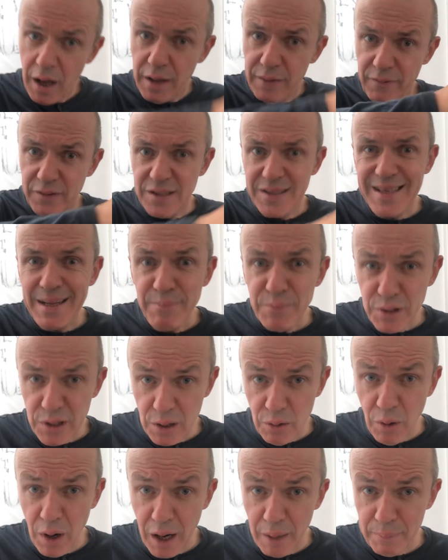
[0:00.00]
seem to
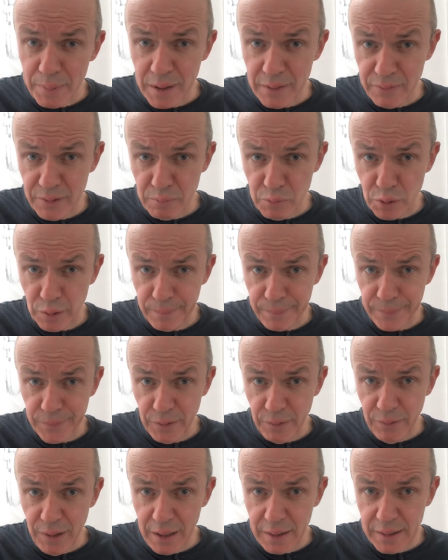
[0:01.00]
go up even more,
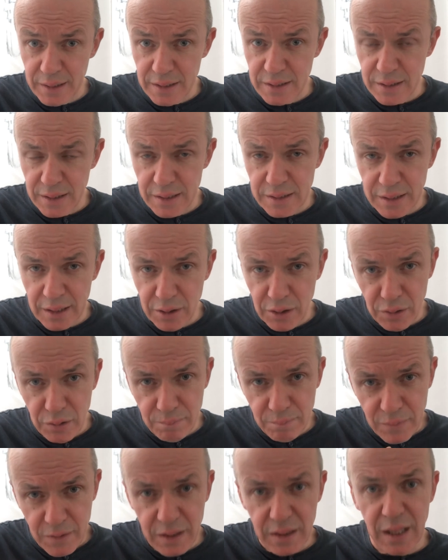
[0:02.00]
all right? It's a
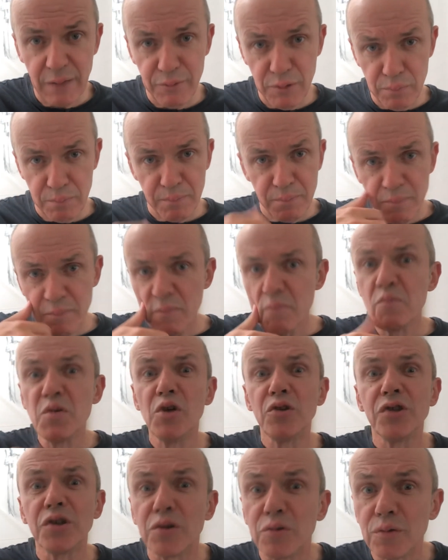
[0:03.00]
clever
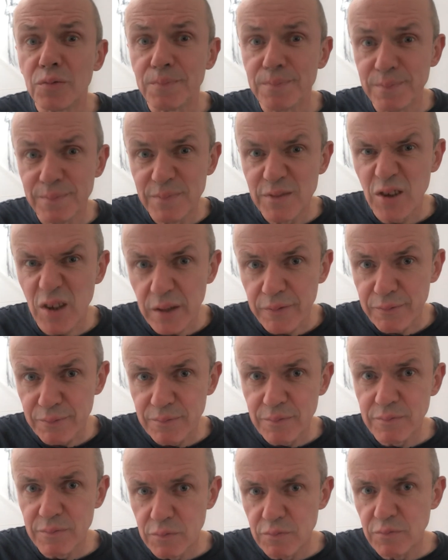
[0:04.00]
musical sort of
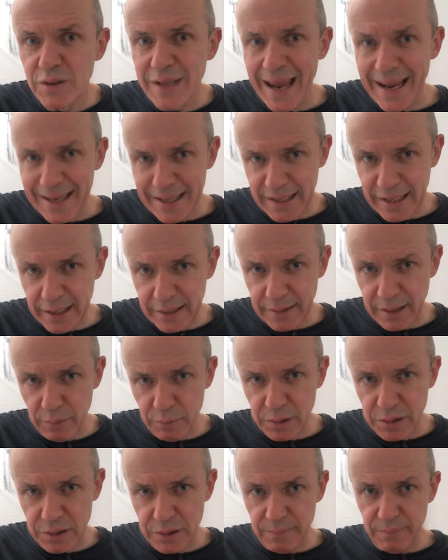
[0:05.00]
technique that
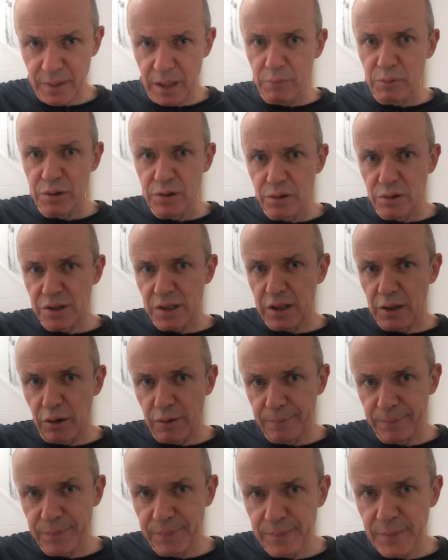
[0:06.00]
we use a lot.
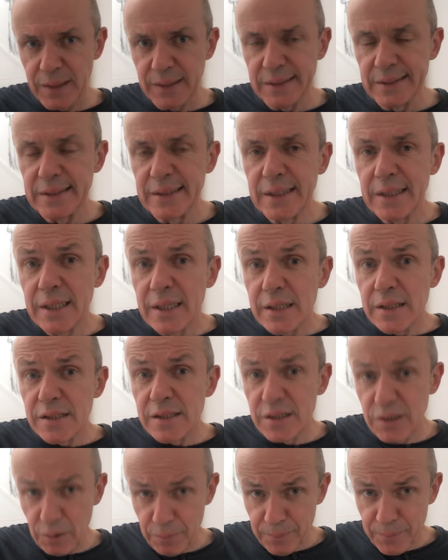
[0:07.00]

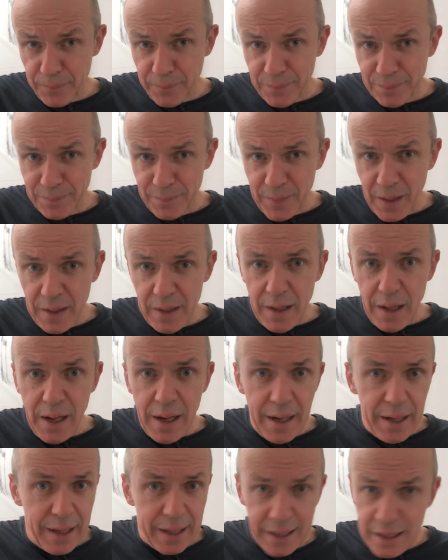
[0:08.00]
So
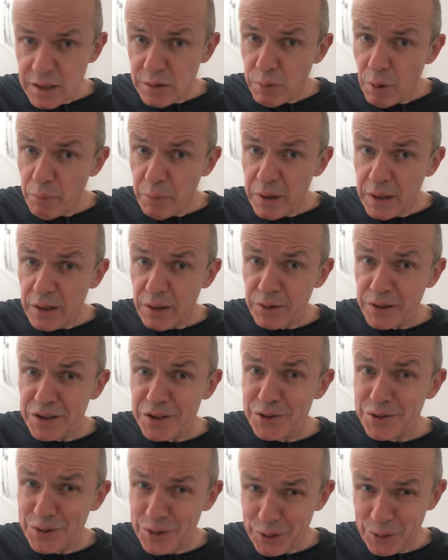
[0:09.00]
here's what we're going
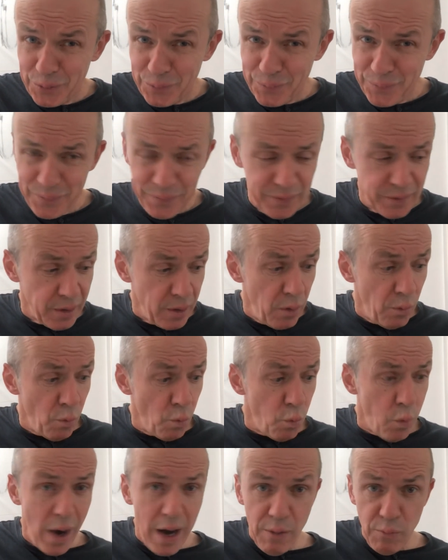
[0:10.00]
to do.
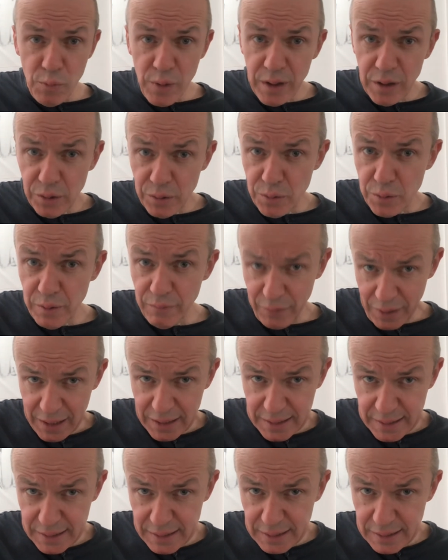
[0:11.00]
When we do the
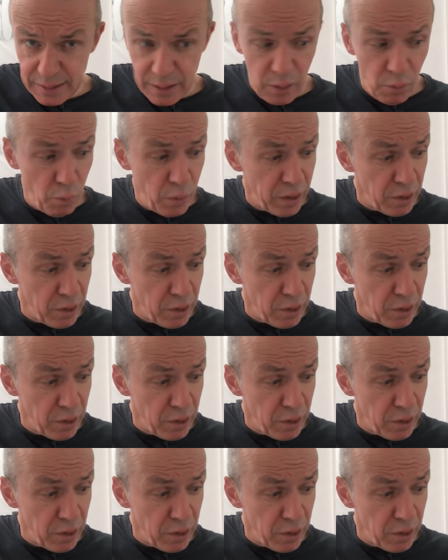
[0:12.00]
verses, we're